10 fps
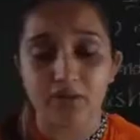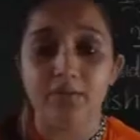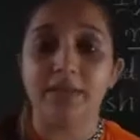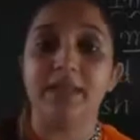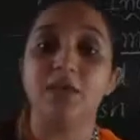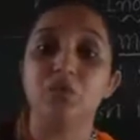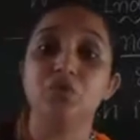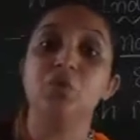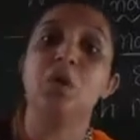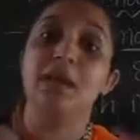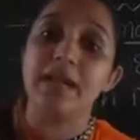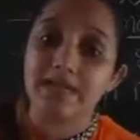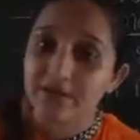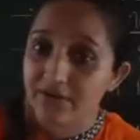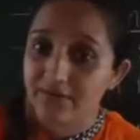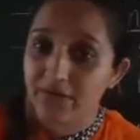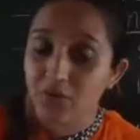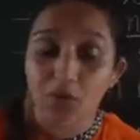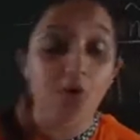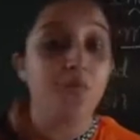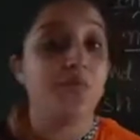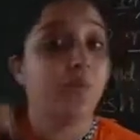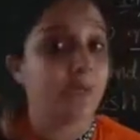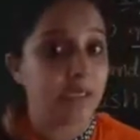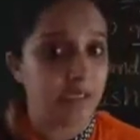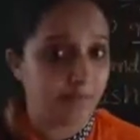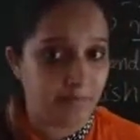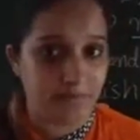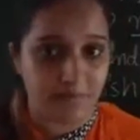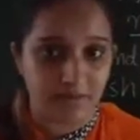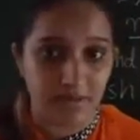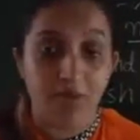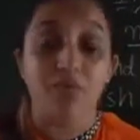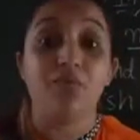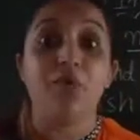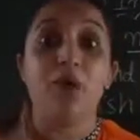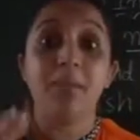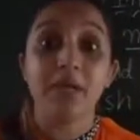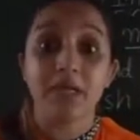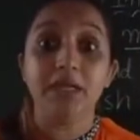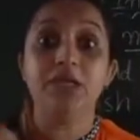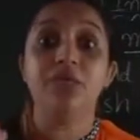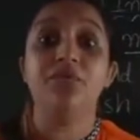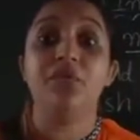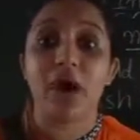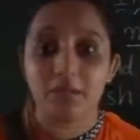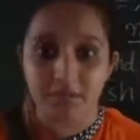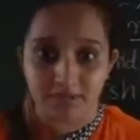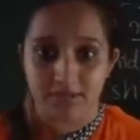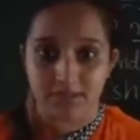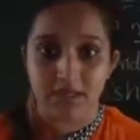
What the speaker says: but they used to collect revenue from Indian people, from Indian farmers,